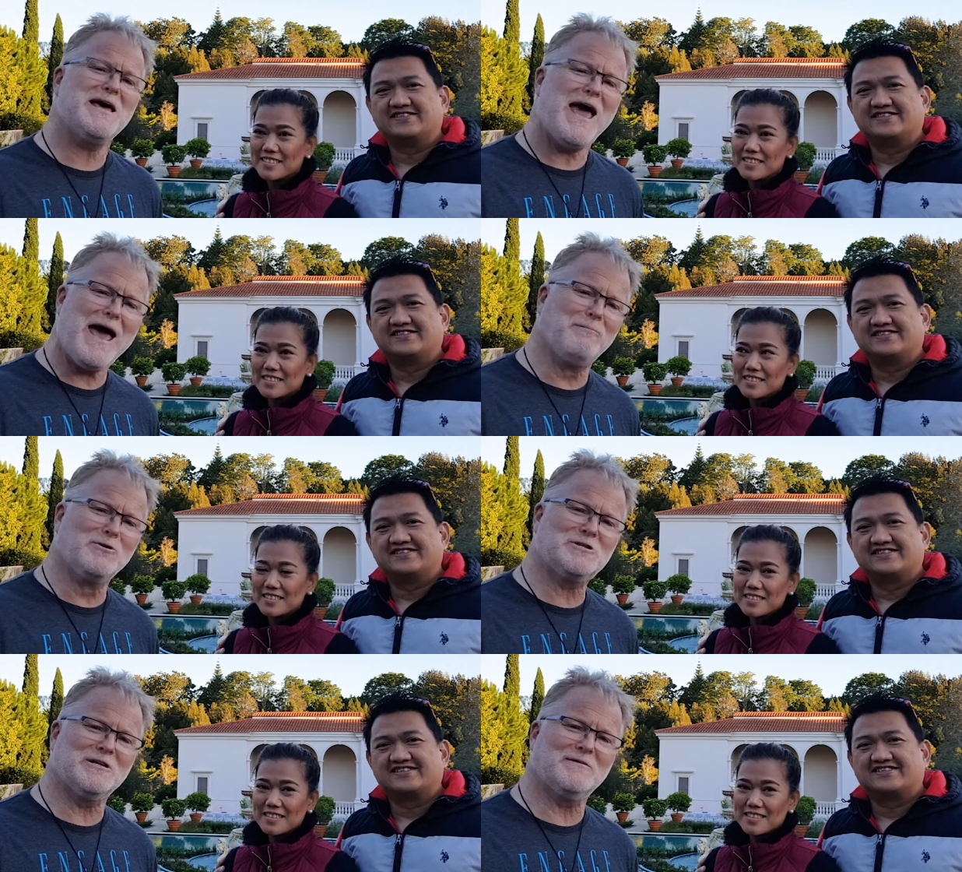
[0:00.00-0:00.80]

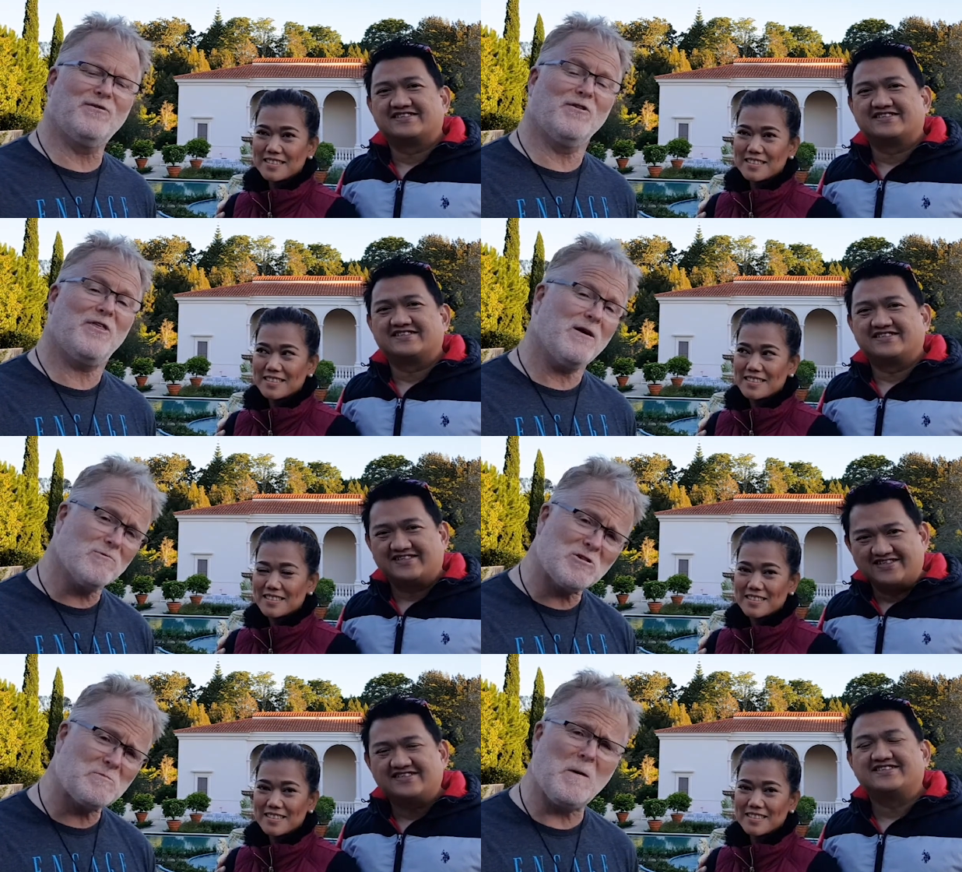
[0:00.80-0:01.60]
Speaker 1: Hamilton for their
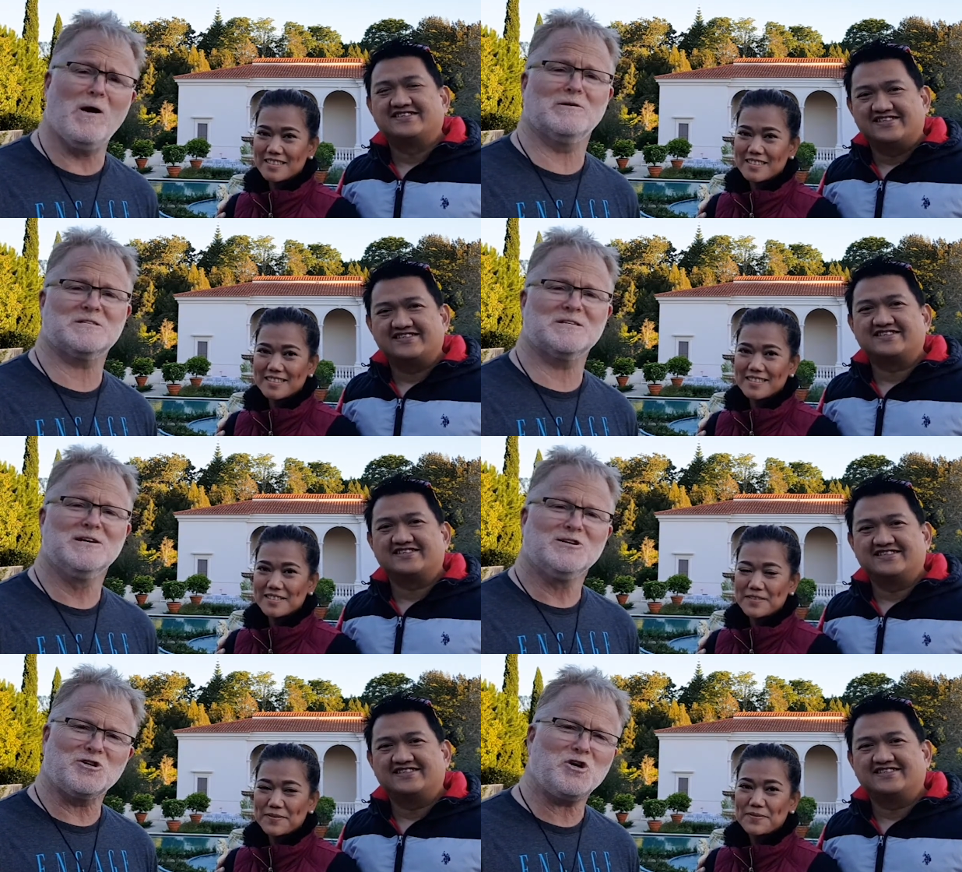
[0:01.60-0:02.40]
response
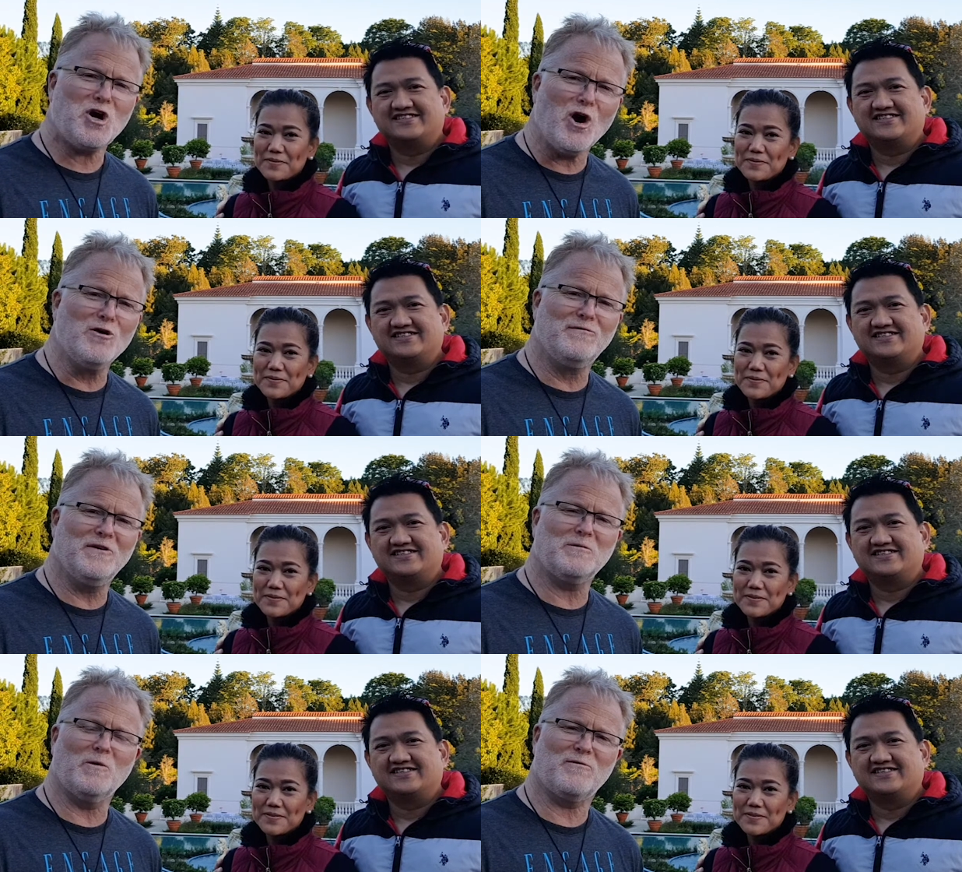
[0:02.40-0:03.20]
to
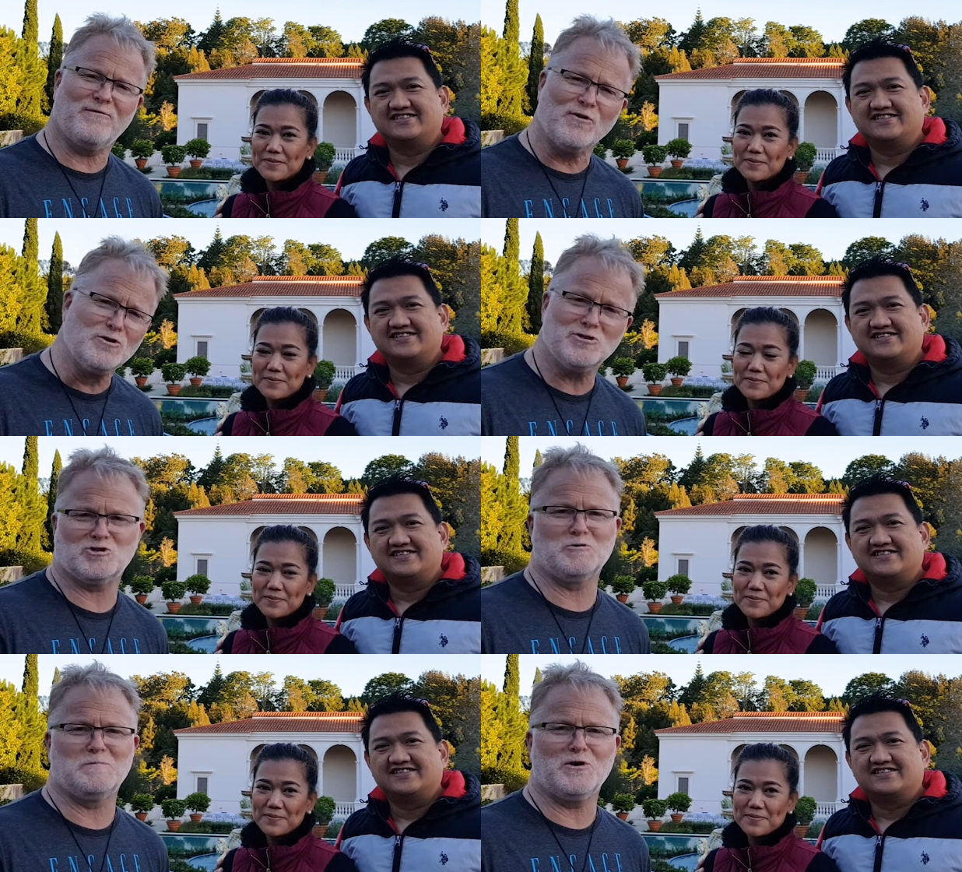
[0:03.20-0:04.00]
COVID with food
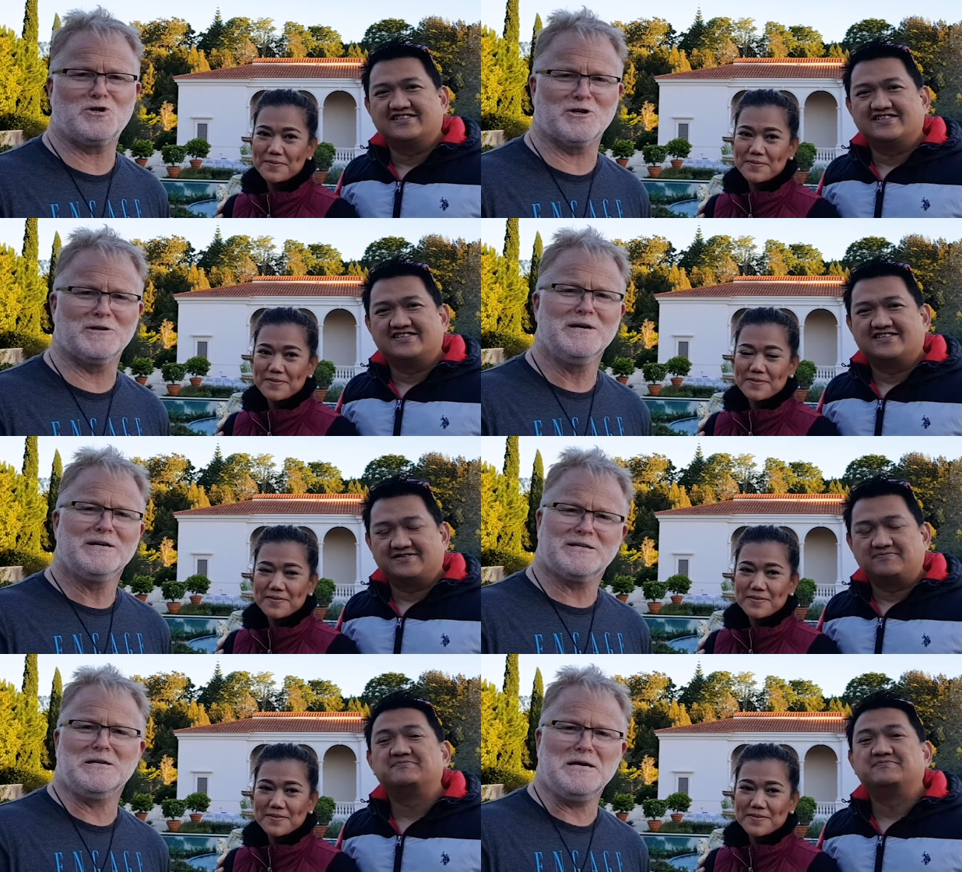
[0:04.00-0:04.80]
distribution
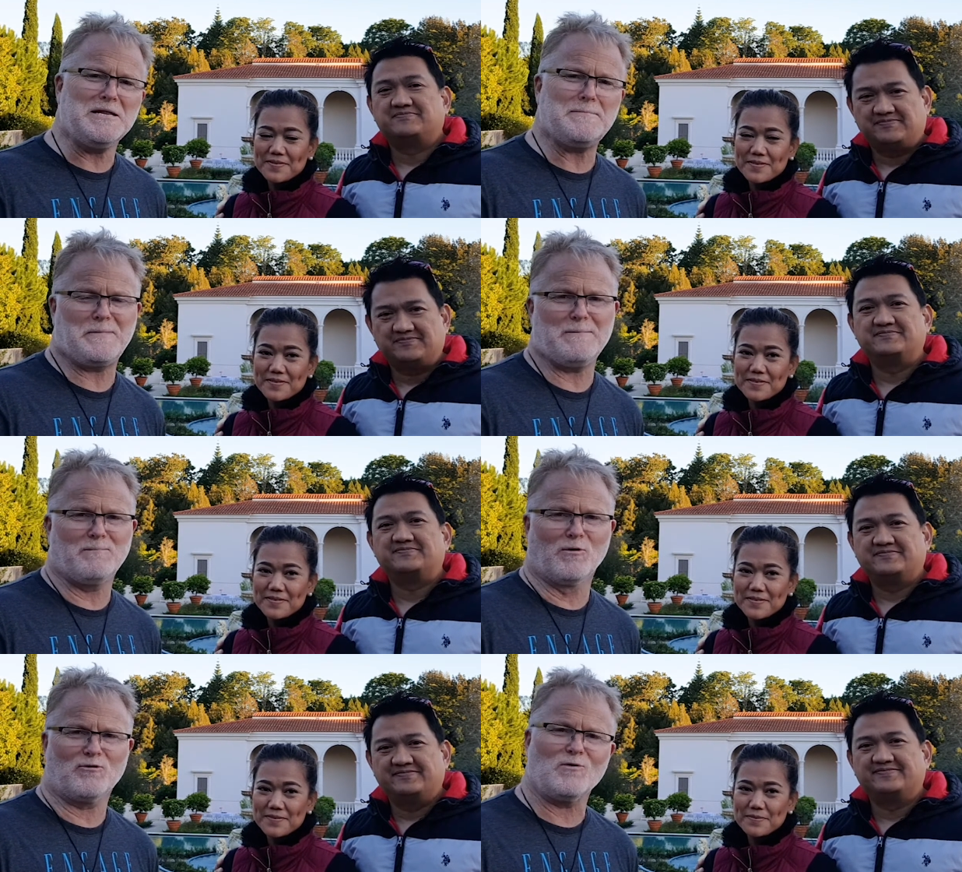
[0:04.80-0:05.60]
to needy
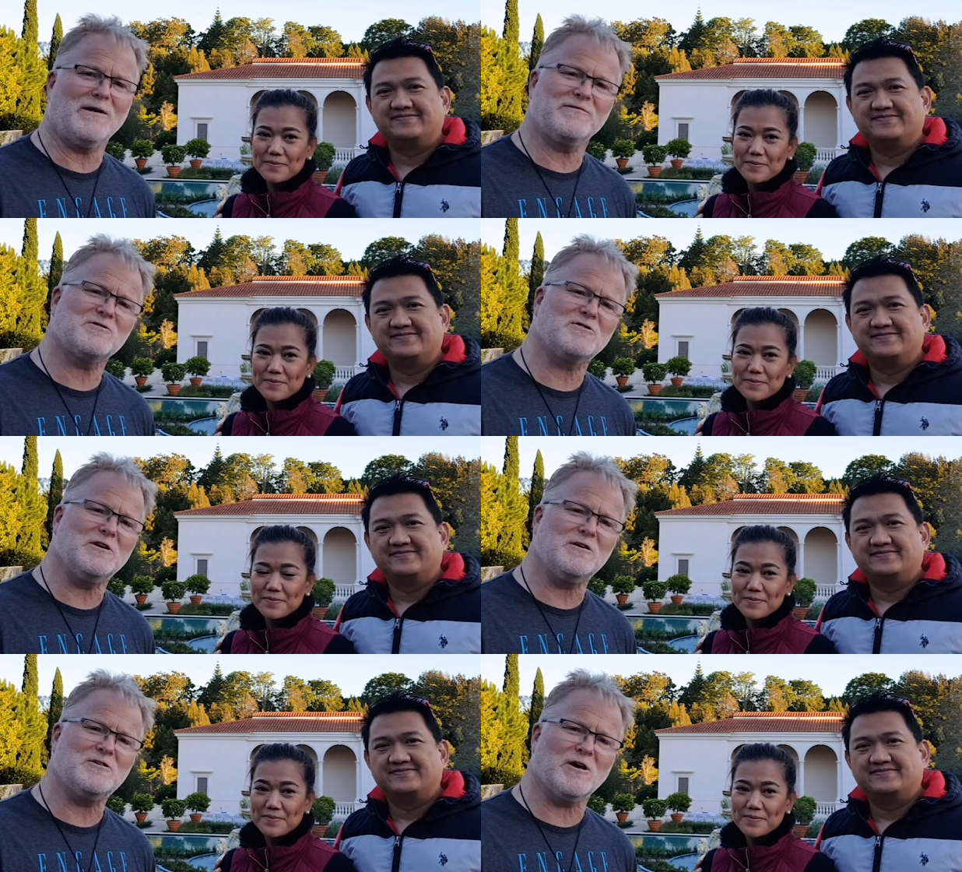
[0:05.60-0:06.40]
people throughout the
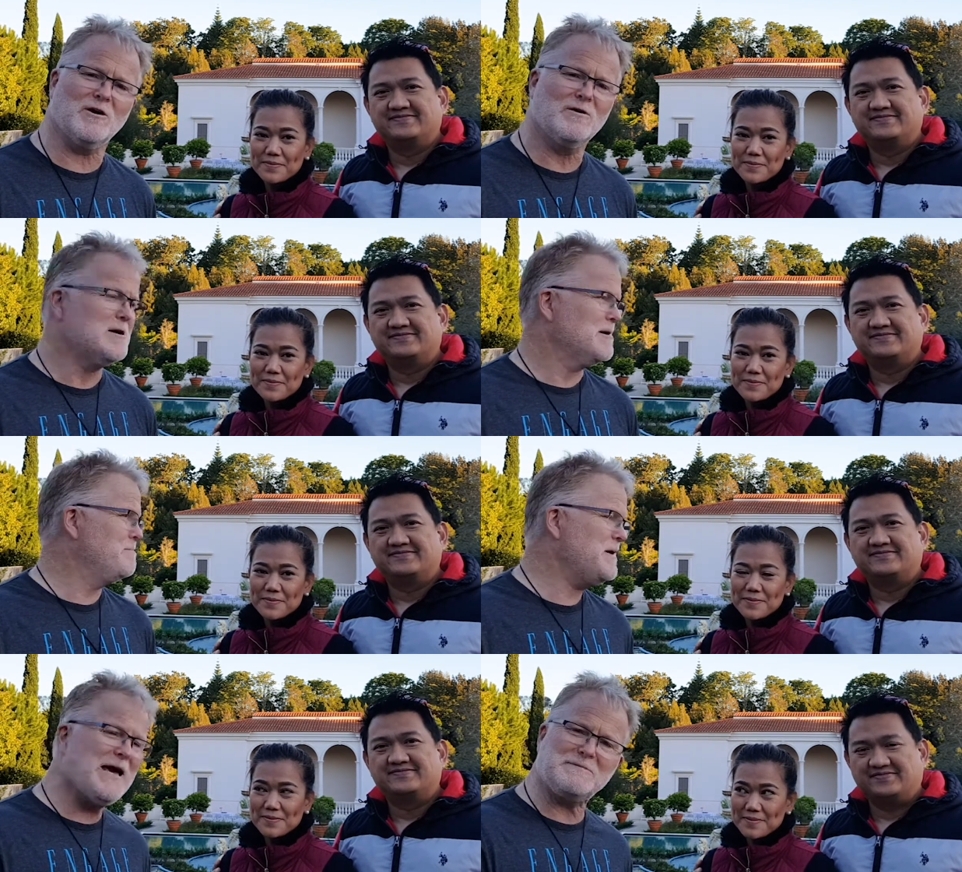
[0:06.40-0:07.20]
city. So
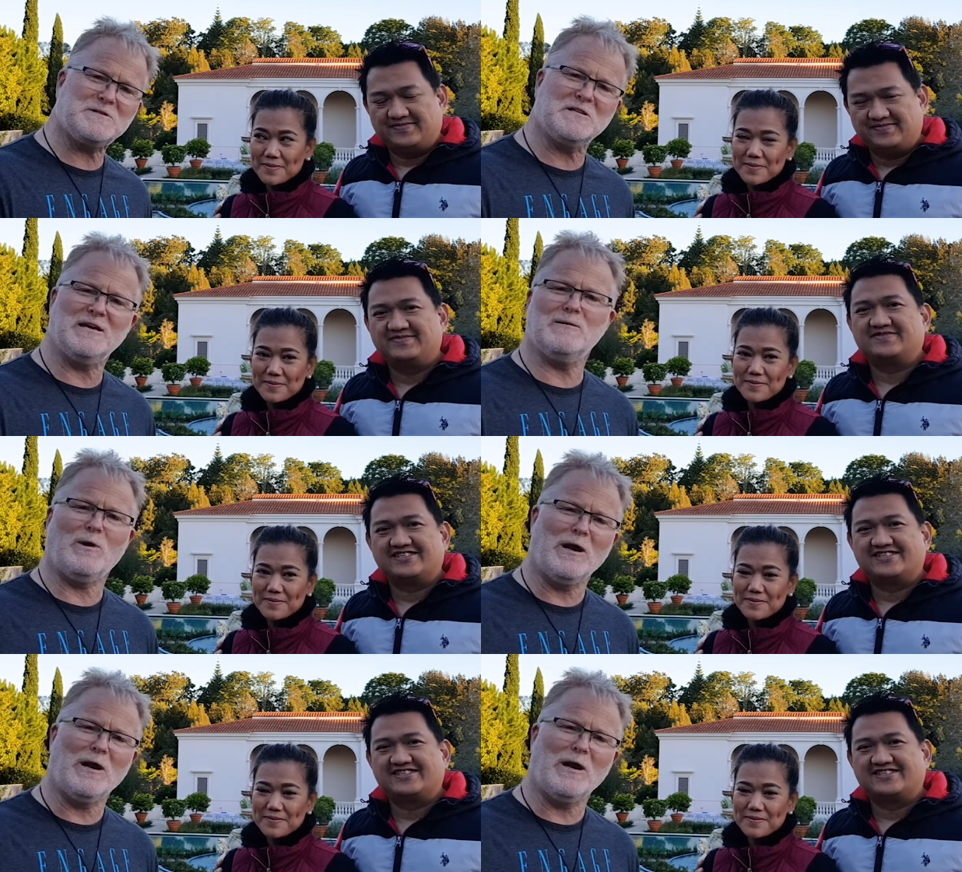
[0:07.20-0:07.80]
big ups to them. We